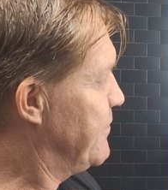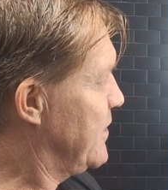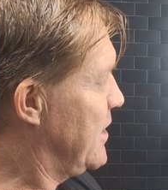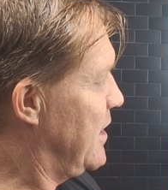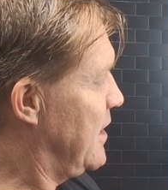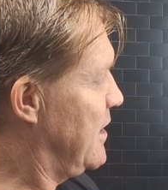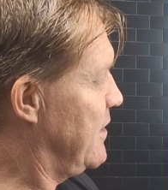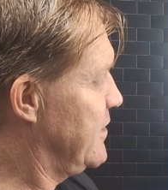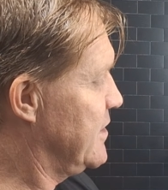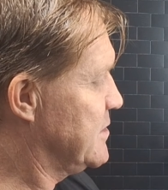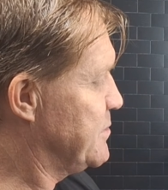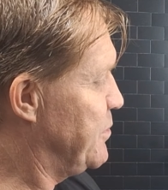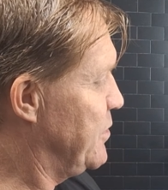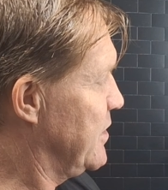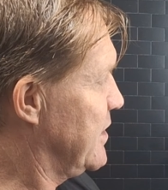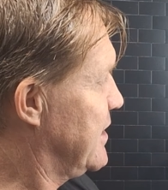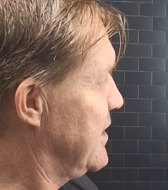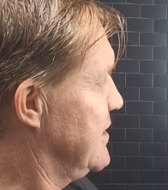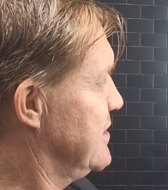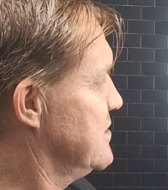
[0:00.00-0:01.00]
This
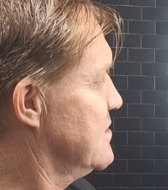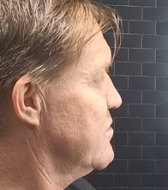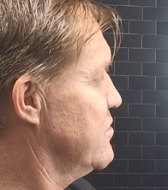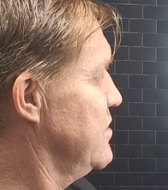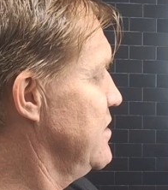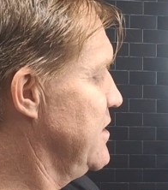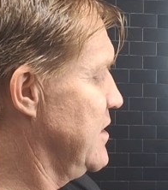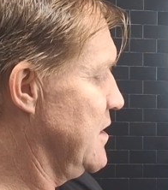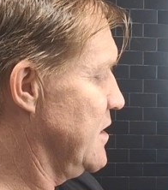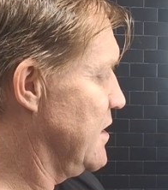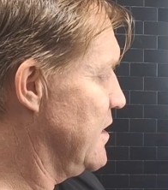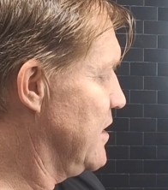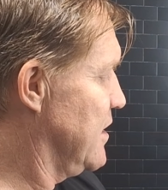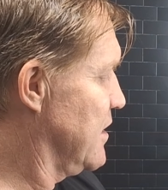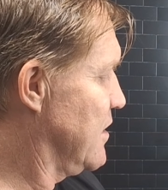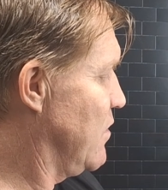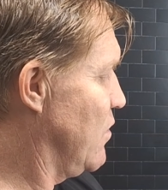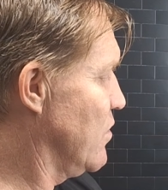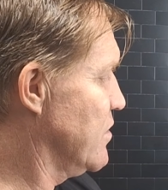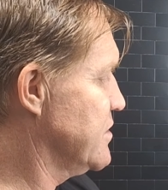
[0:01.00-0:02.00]
book is really
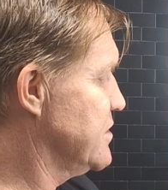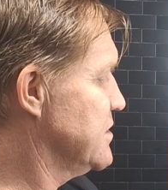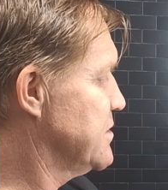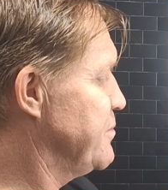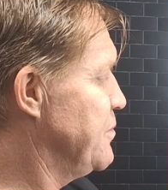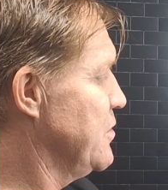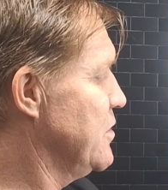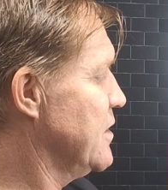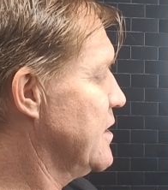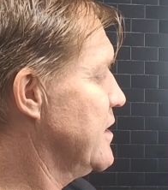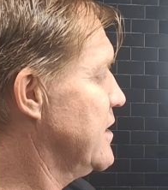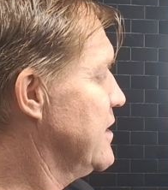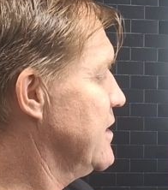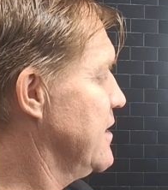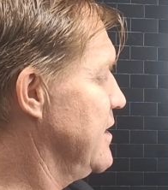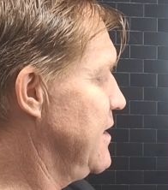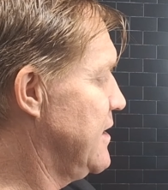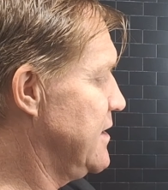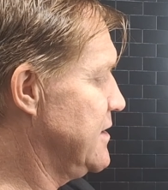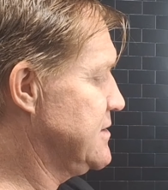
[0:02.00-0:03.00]
a gorgeous book
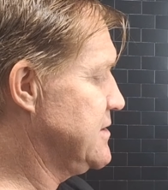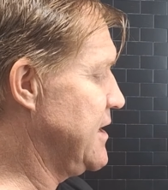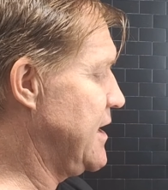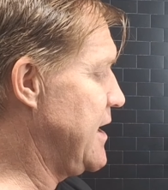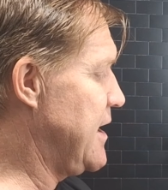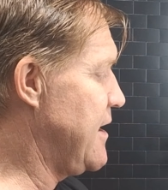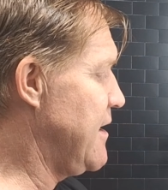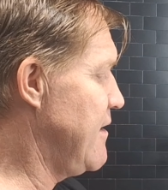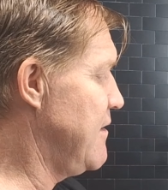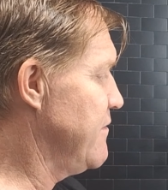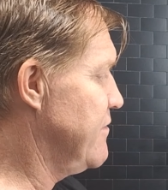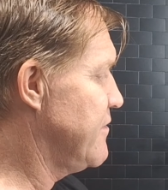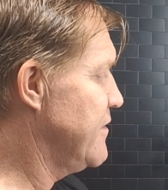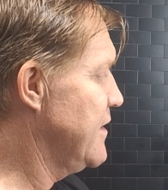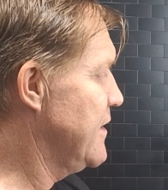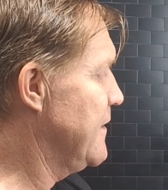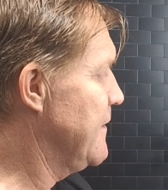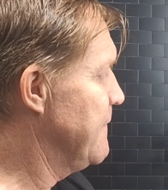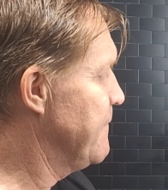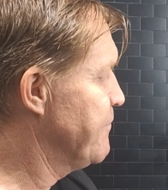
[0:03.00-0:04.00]
to have.
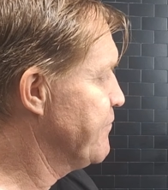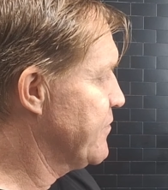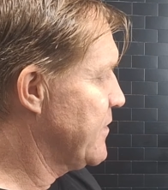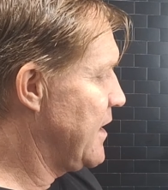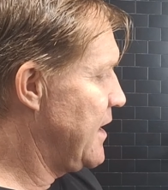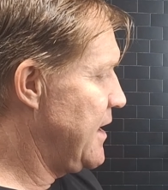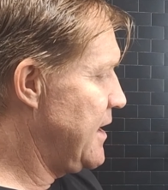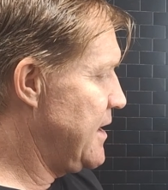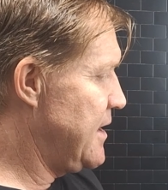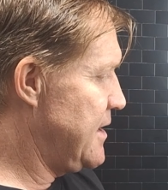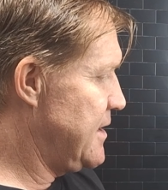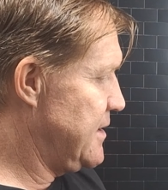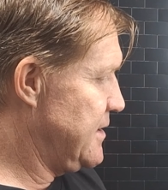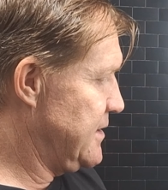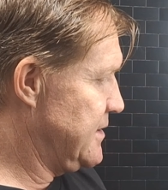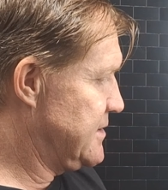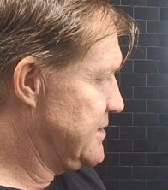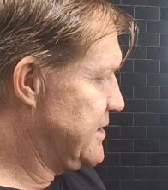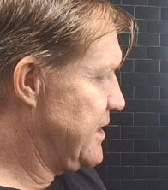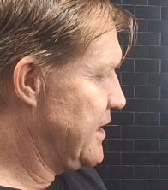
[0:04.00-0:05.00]
And
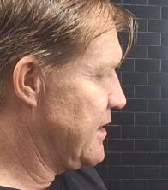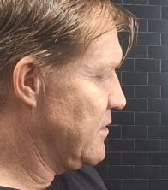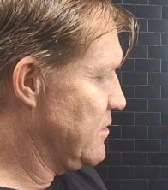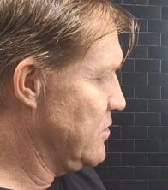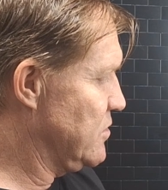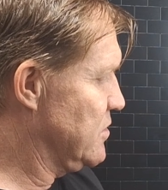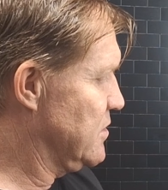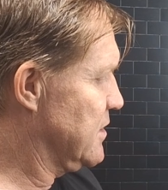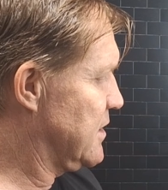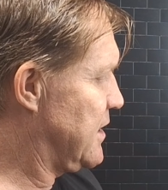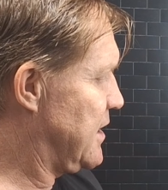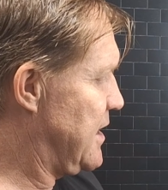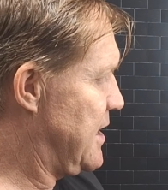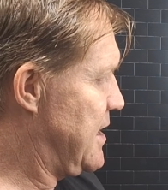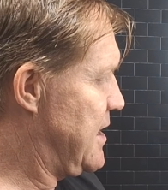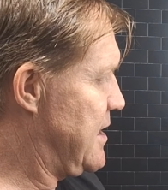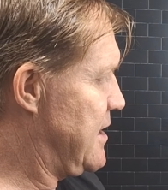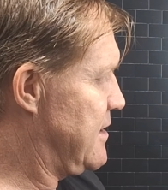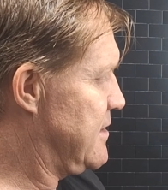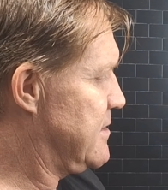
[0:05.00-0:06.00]
let's take a look
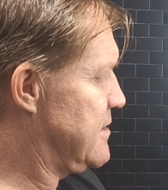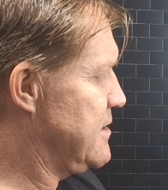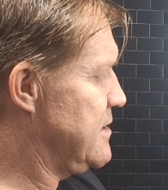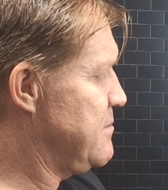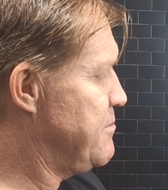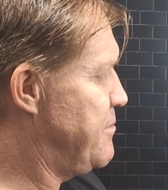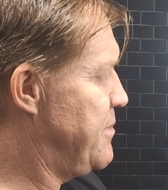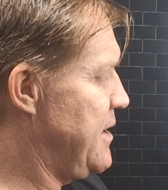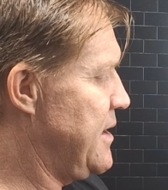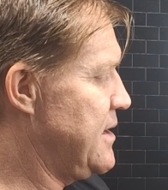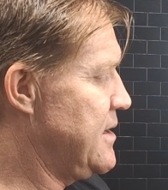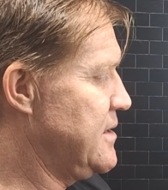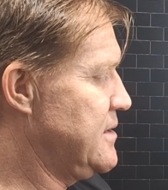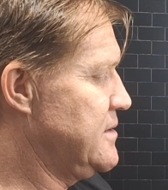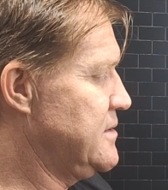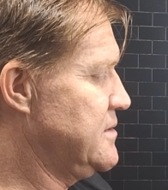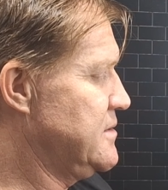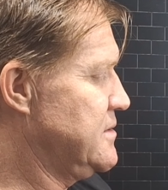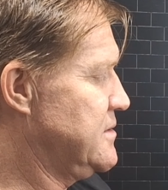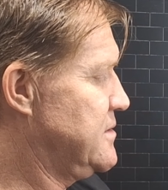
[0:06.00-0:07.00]
at the
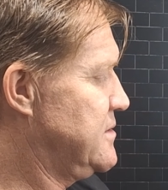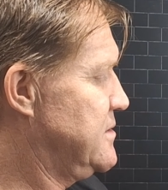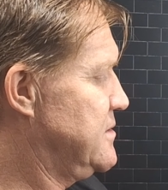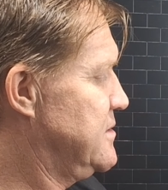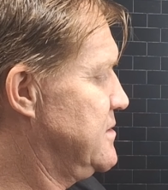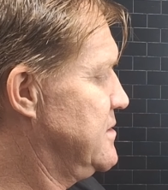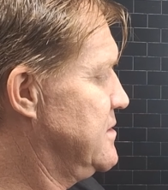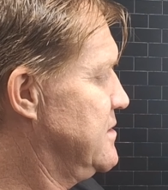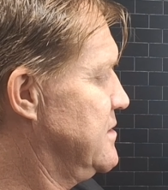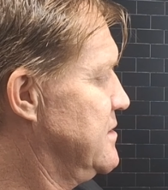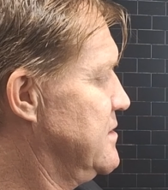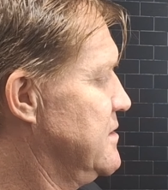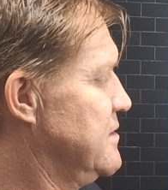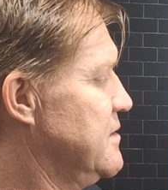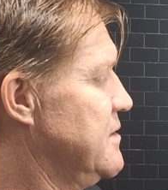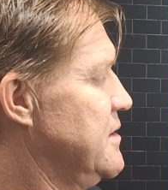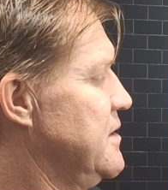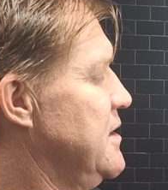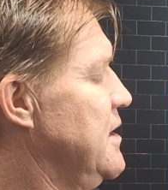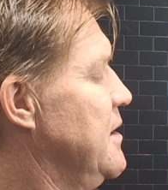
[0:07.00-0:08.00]
bends.
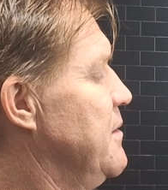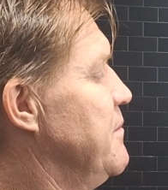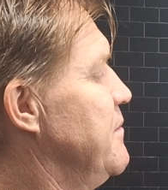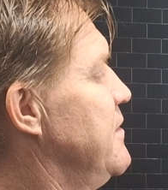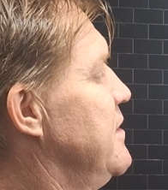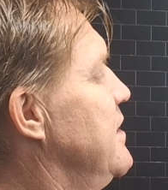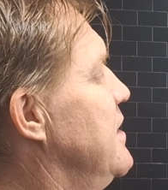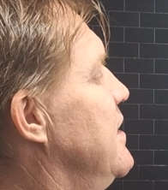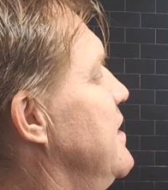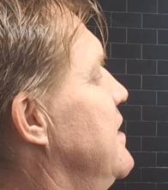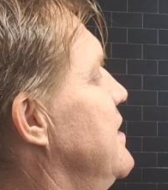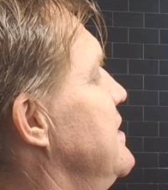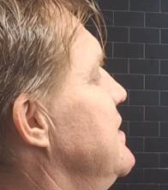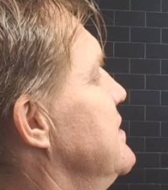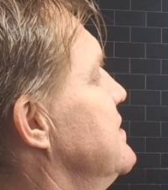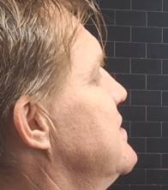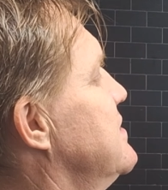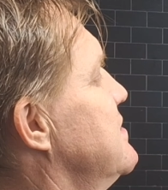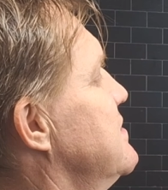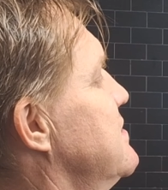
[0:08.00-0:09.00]
Yep,
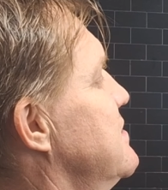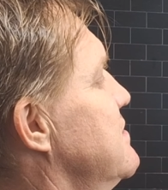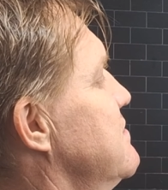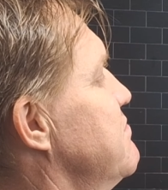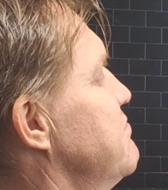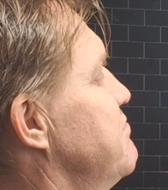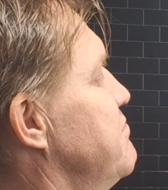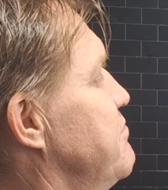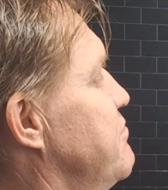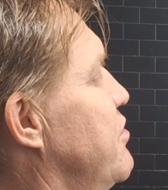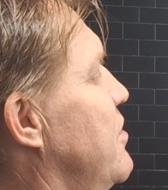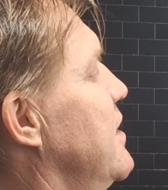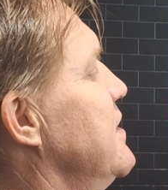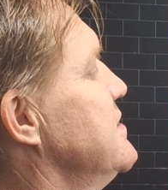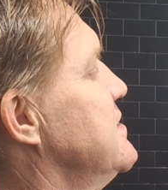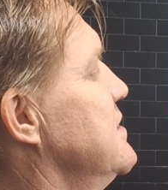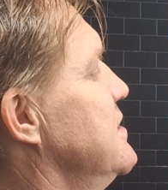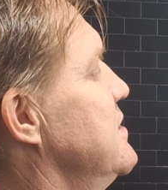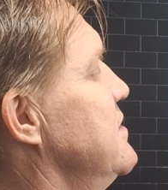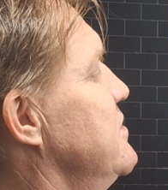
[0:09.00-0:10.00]
it's
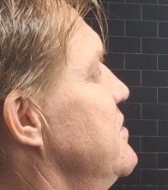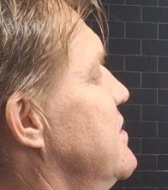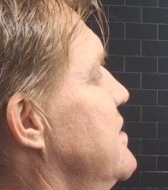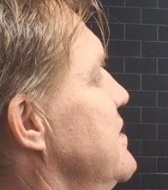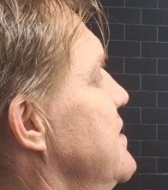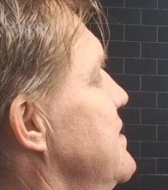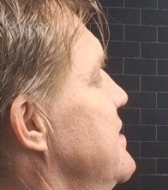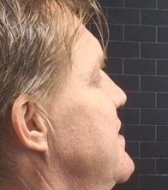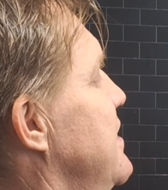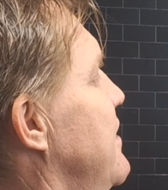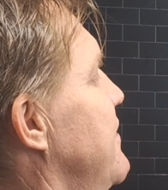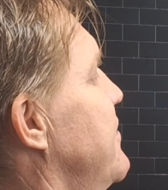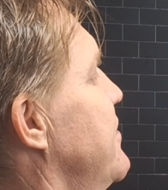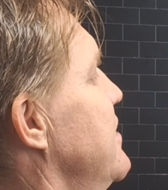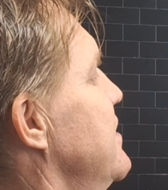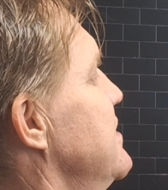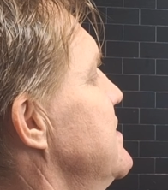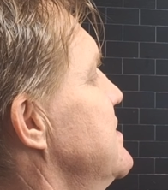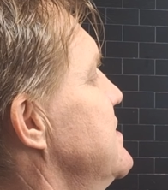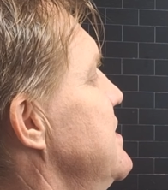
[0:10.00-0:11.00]
present. You can
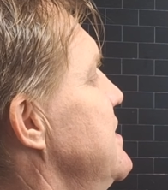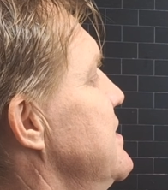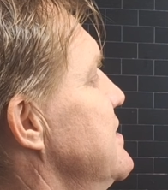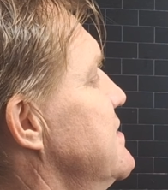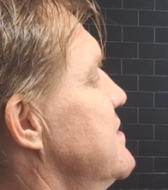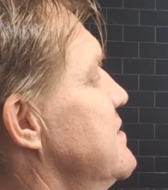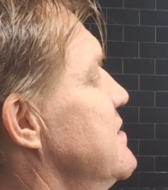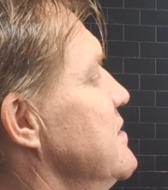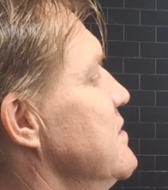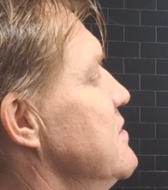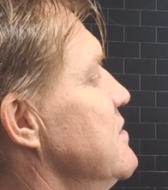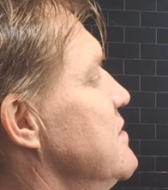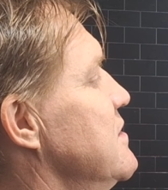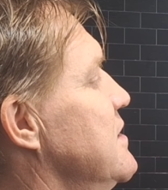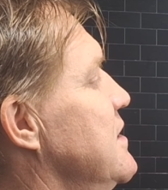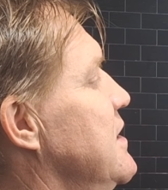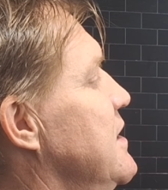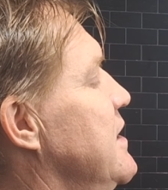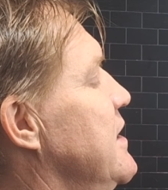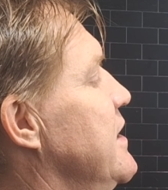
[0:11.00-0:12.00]
definitely see it
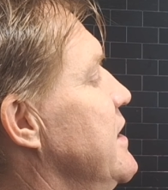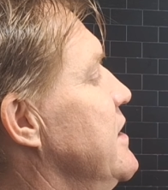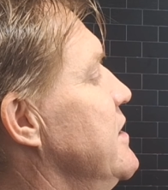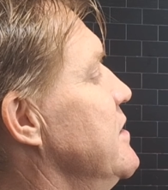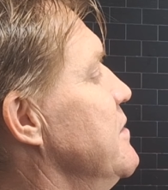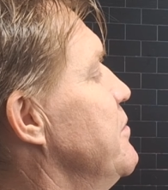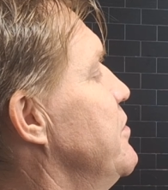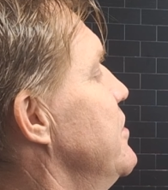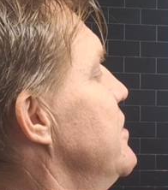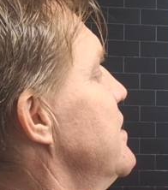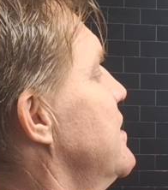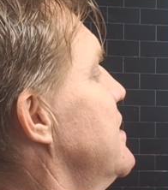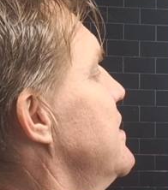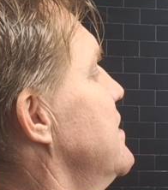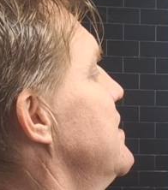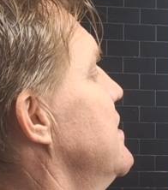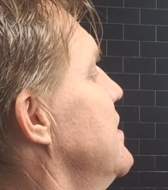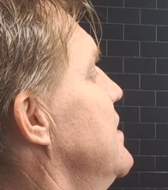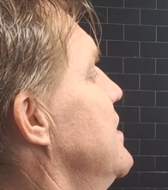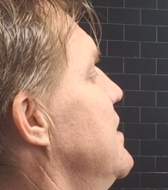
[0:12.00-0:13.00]
still in the
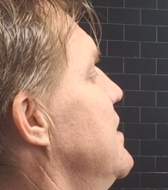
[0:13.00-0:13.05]
book.